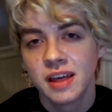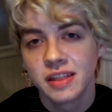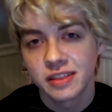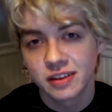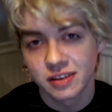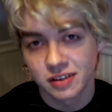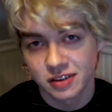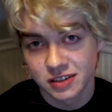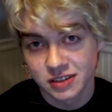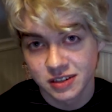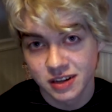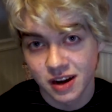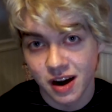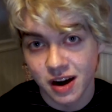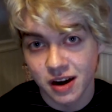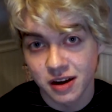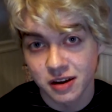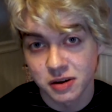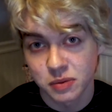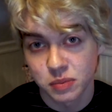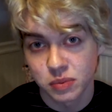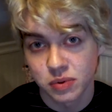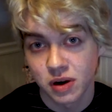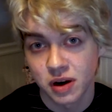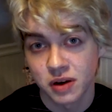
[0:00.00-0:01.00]
their
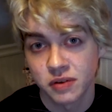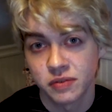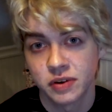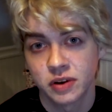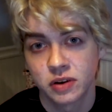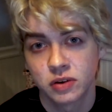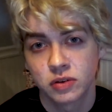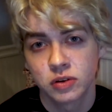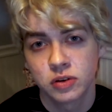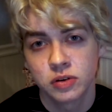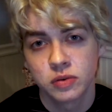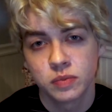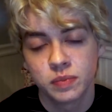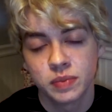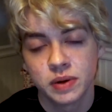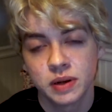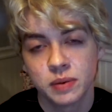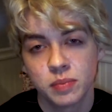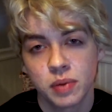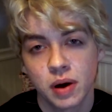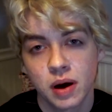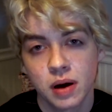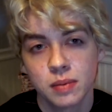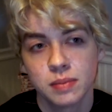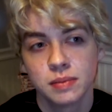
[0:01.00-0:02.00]
entire private group be
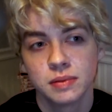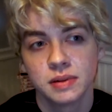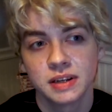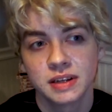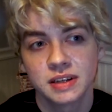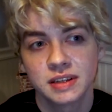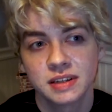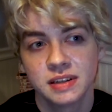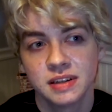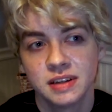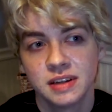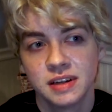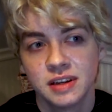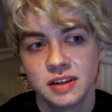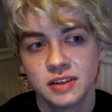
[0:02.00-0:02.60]
public